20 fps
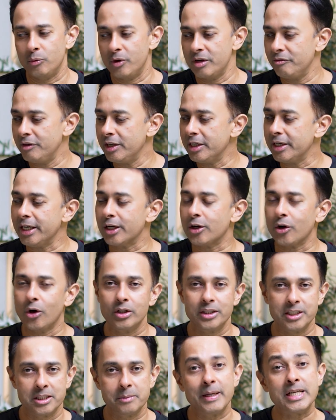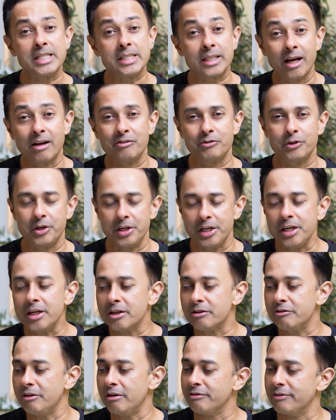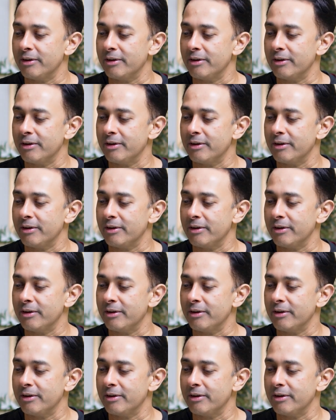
when we recalled this patient after a year, we